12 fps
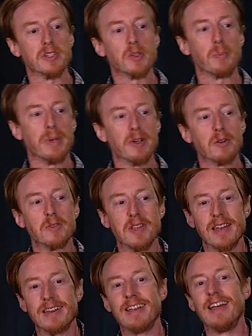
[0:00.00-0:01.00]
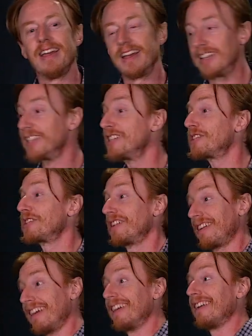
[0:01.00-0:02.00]
disappear, then at least
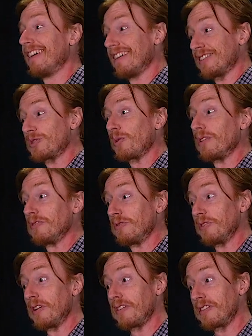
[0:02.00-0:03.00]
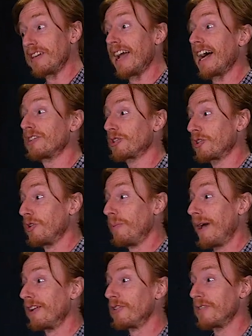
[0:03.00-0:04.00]
in a sort of theatrical
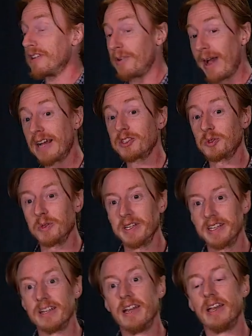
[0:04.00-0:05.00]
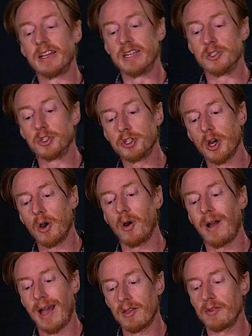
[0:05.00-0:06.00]
manner, then you actually can
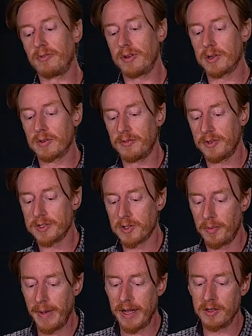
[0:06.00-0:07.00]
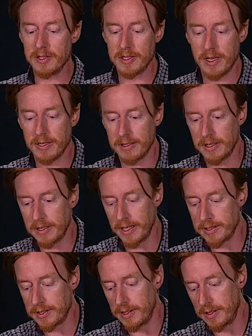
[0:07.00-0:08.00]
show how the physical matters, and I think that
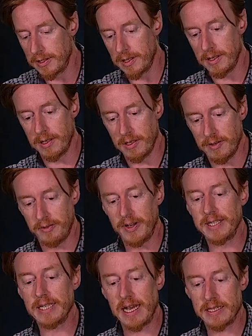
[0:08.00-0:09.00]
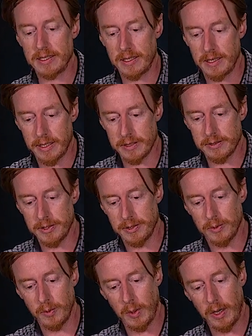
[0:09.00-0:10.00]
that's a fantastic thing
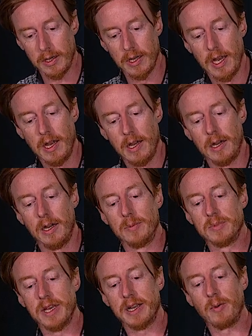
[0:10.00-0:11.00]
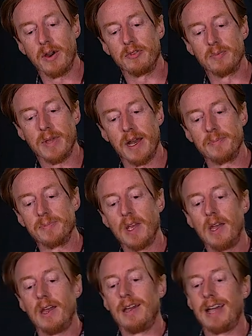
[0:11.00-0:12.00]
to take away from that.
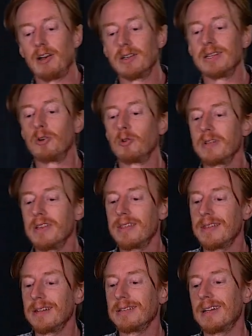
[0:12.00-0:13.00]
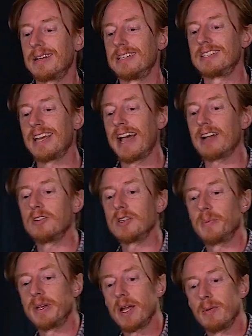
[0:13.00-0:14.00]
How to literally think like an attacker to
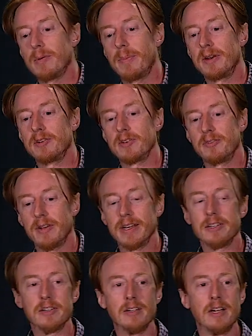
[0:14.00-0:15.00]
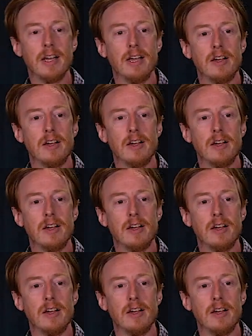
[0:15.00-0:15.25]
become a better defender.